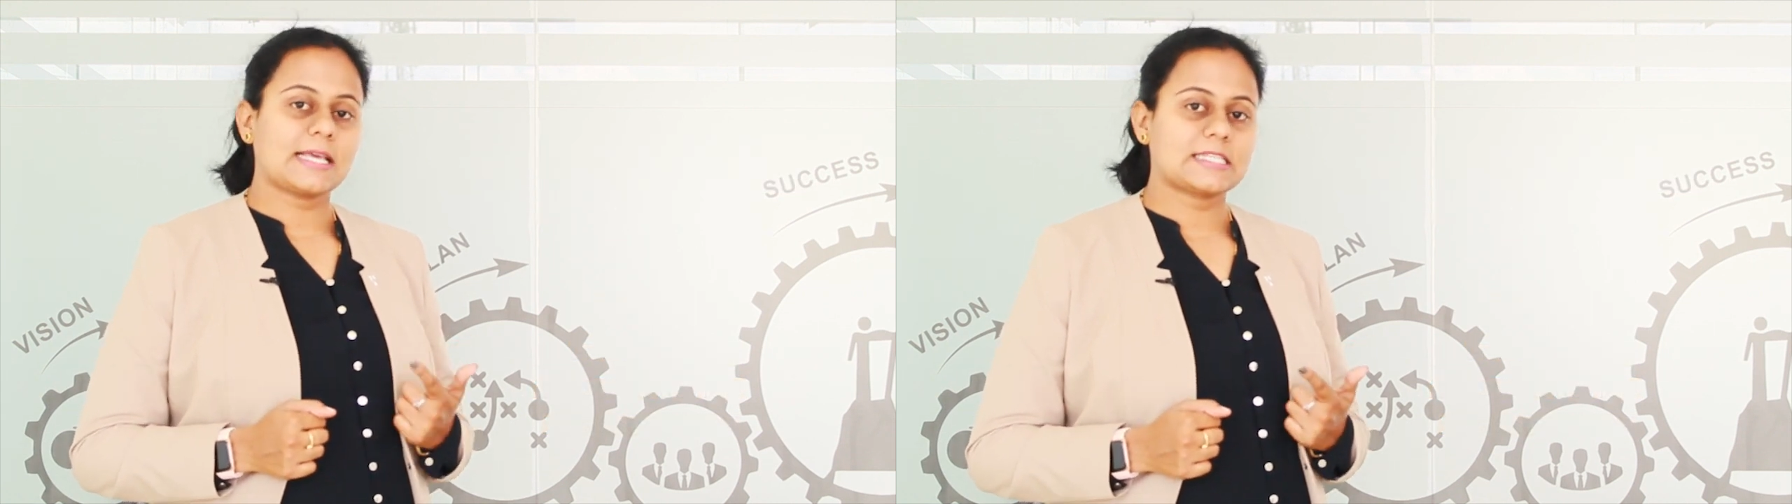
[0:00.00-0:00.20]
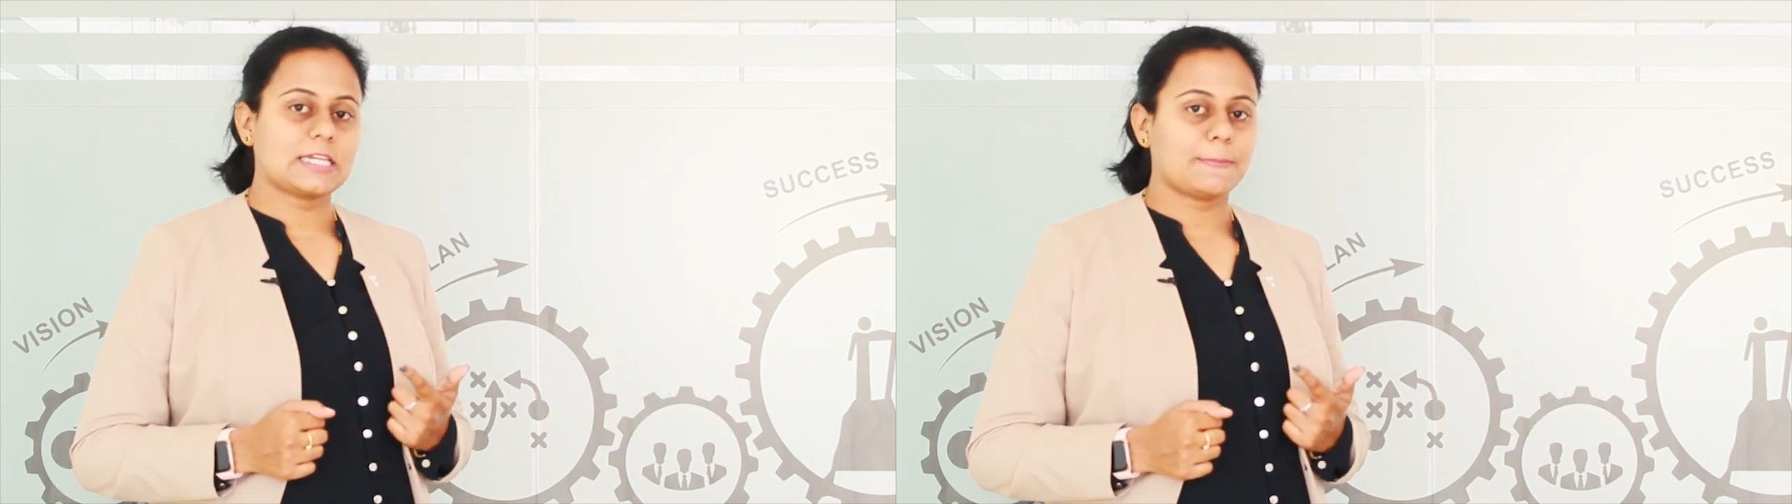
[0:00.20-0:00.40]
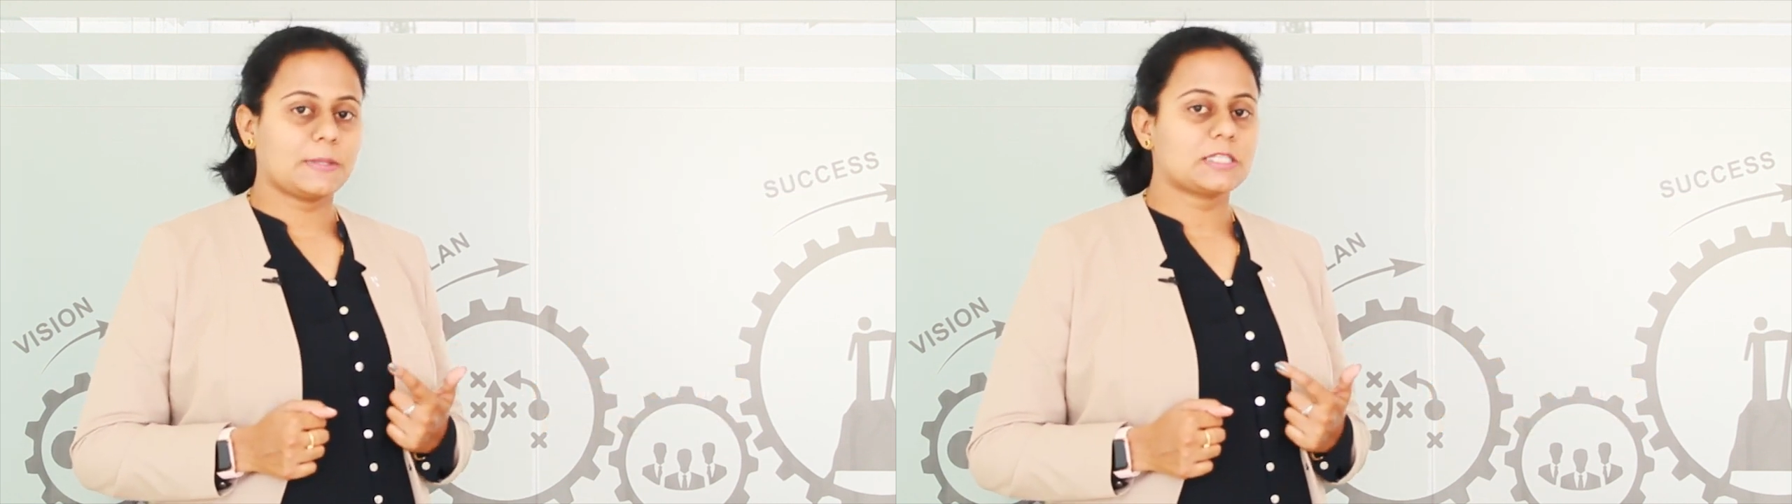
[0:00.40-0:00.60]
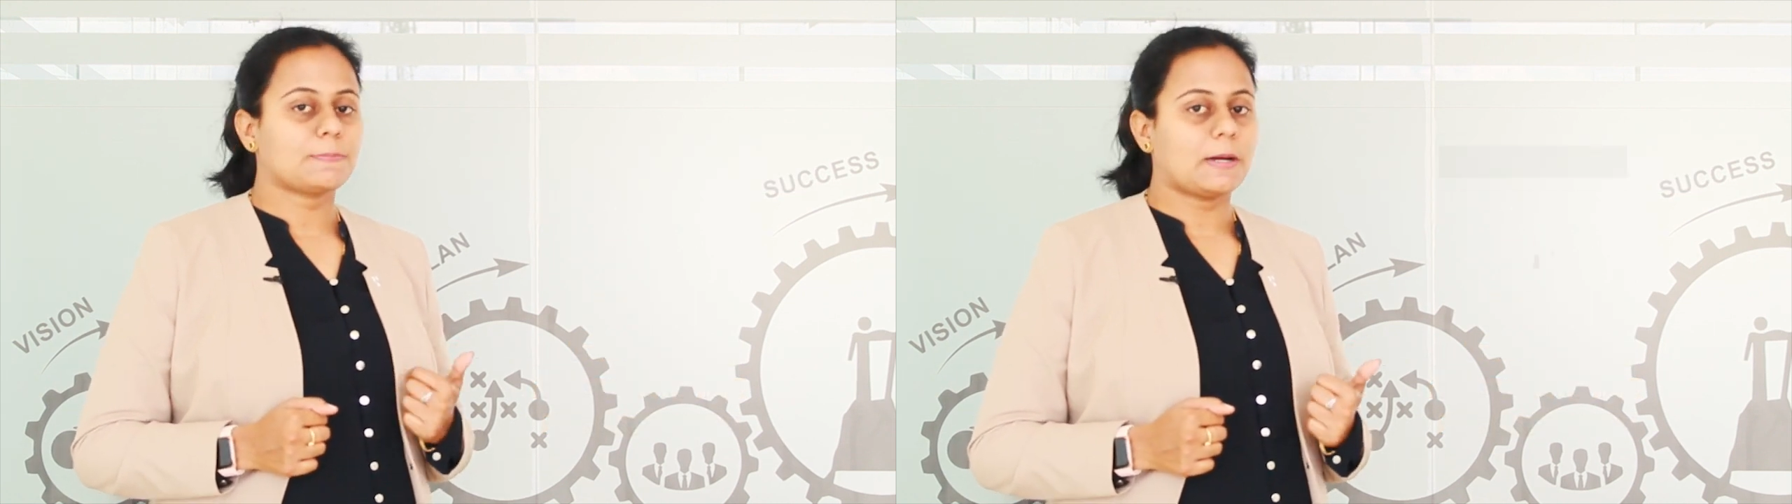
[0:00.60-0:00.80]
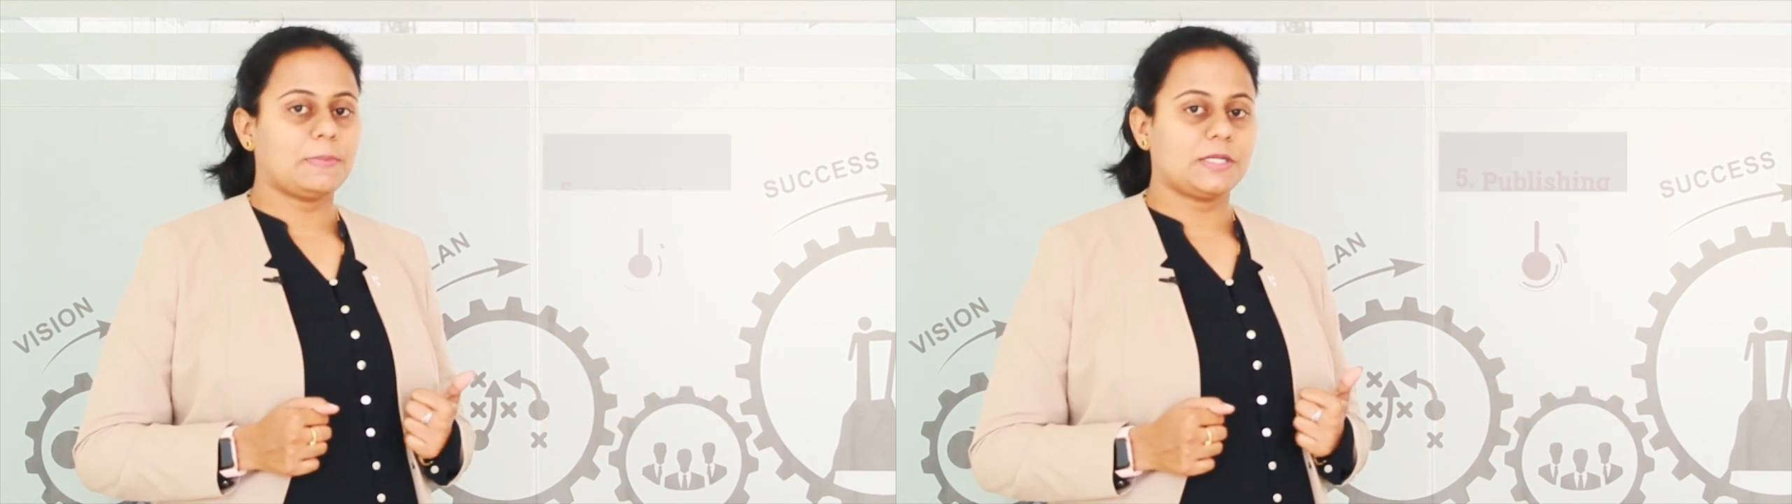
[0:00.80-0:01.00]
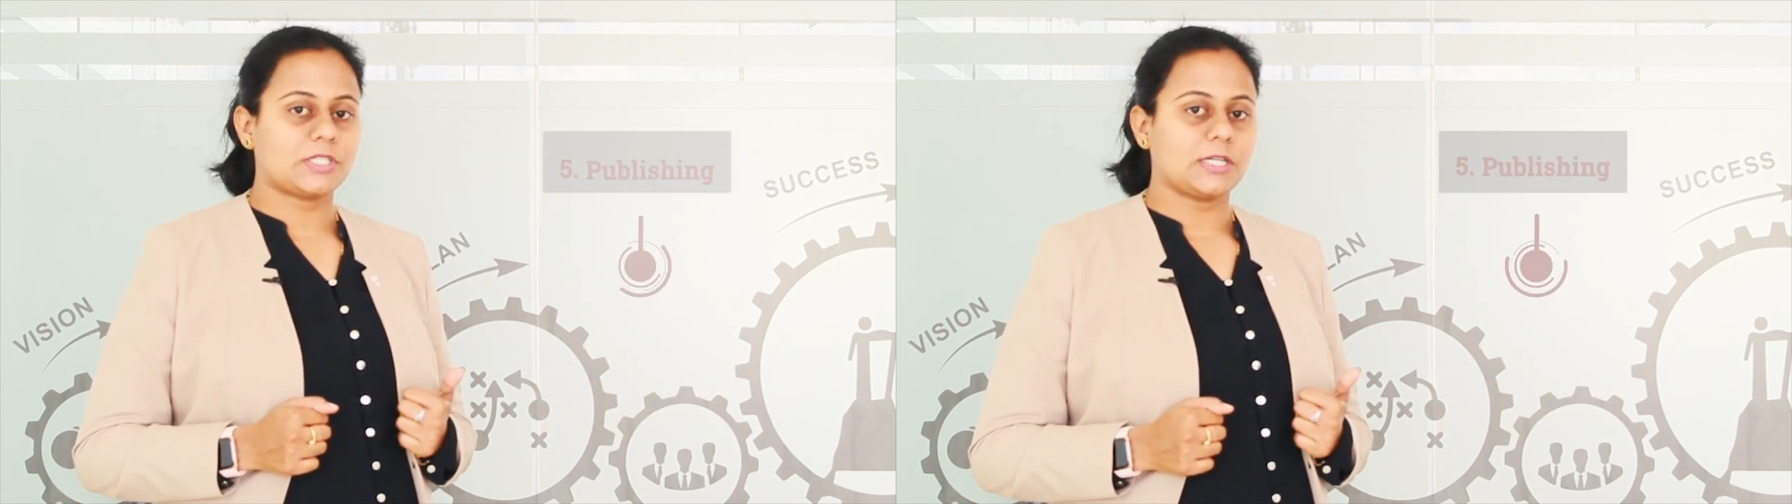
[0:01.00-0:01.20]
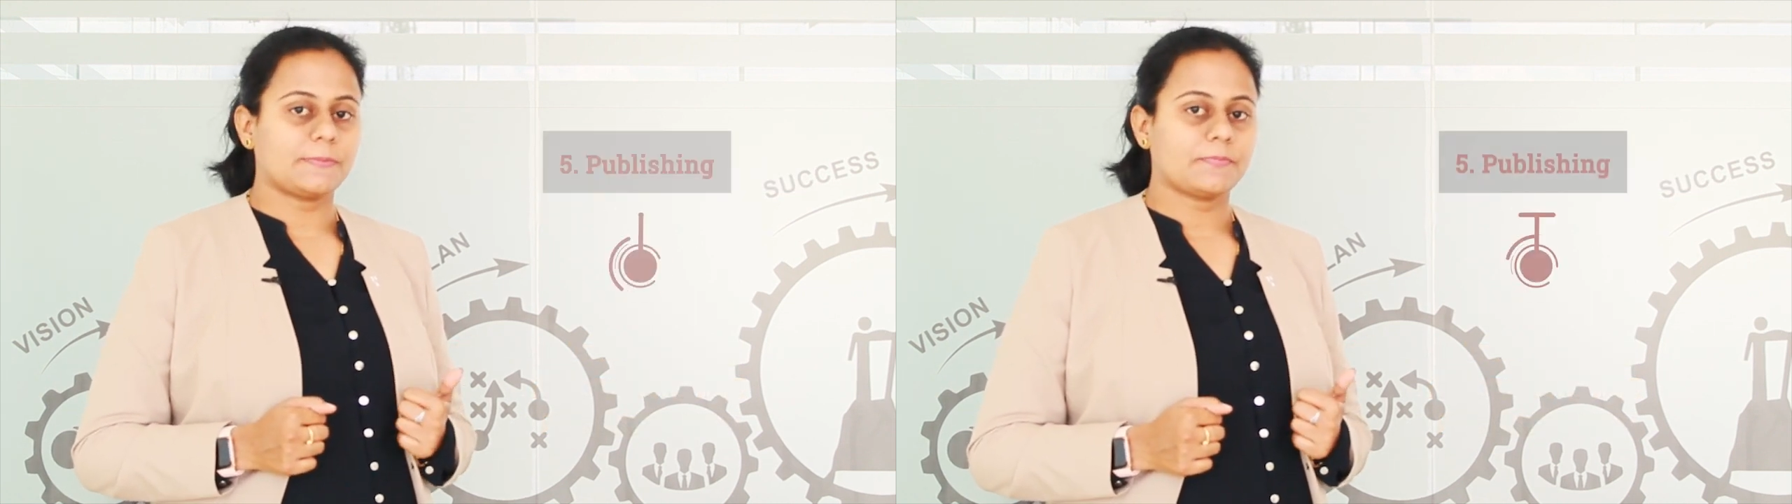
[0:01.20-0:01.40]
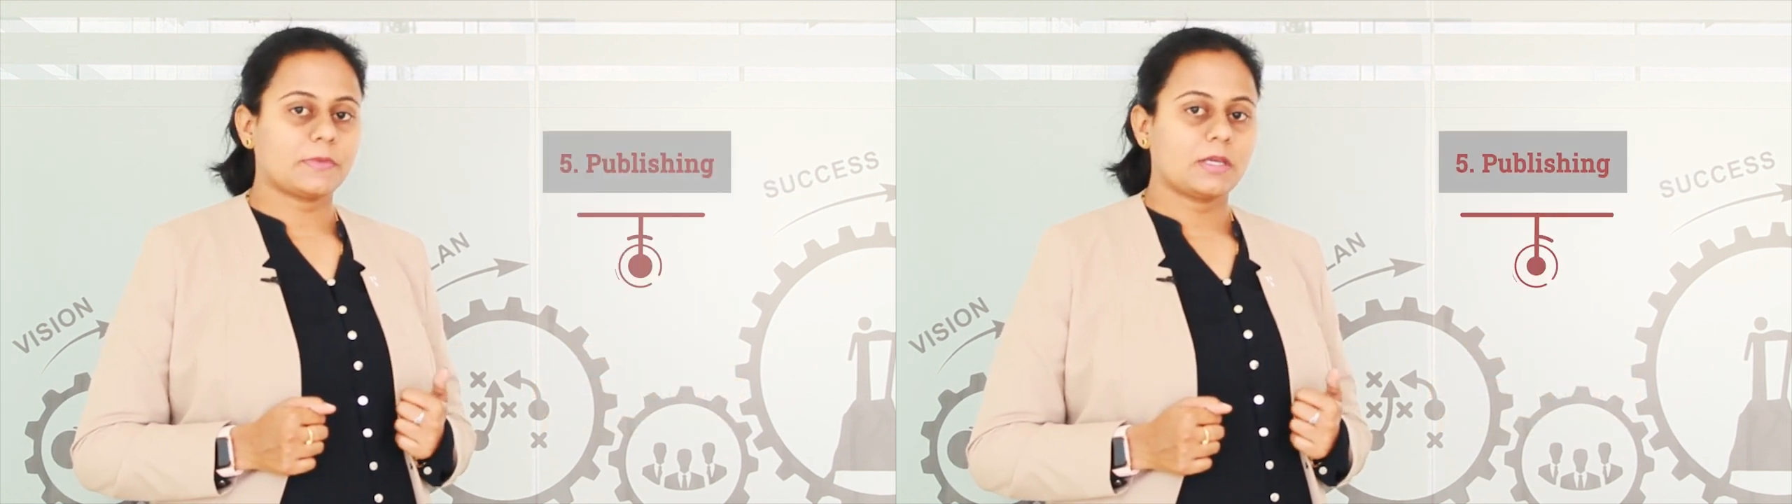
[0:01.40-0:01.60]
the next step is
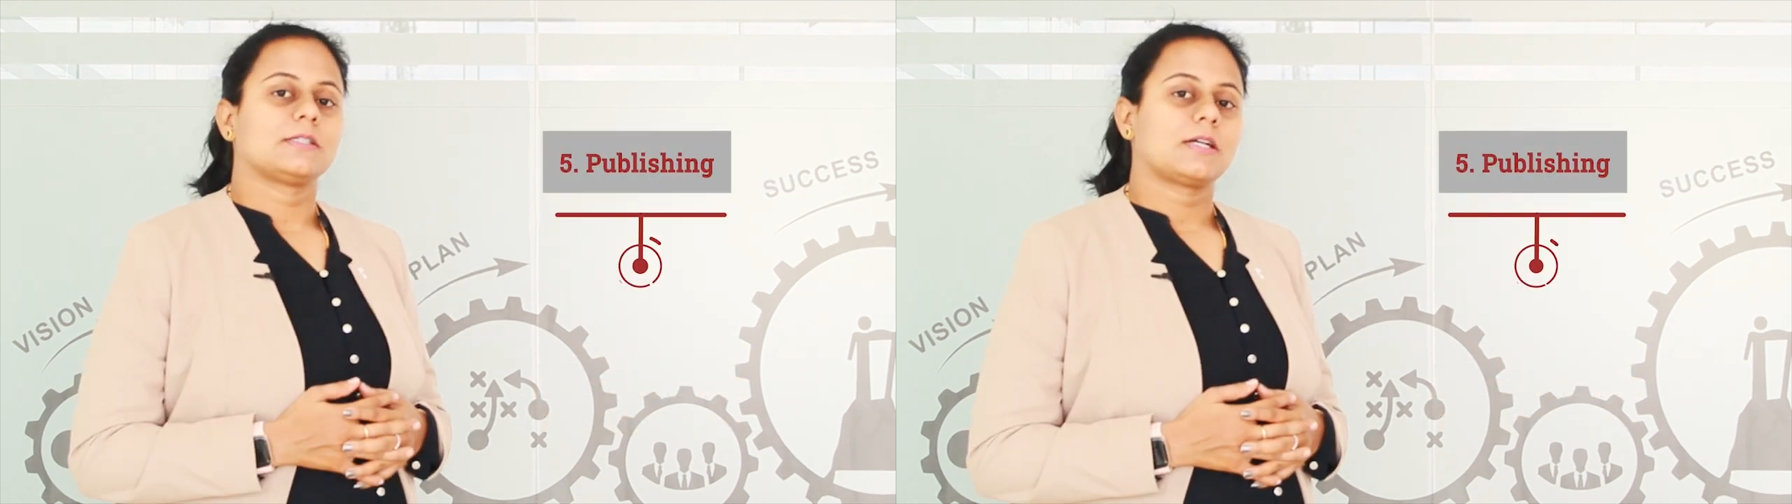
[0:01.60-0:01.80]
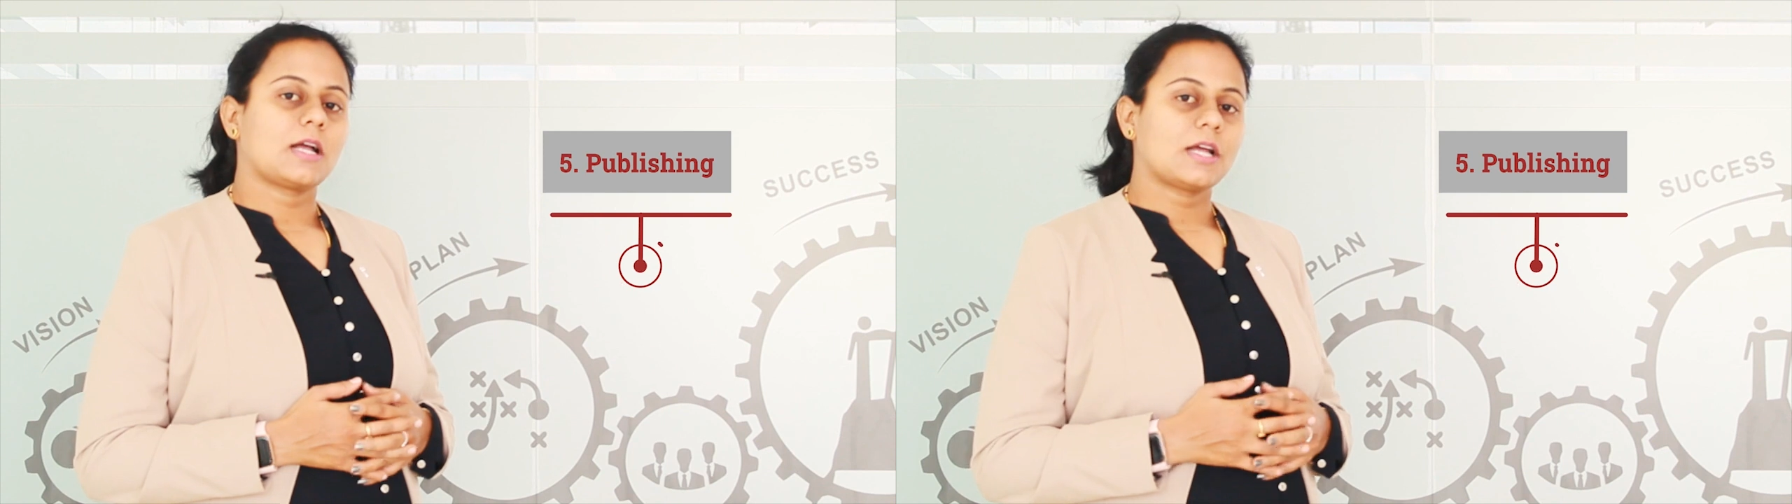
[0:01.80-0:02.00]
publishing.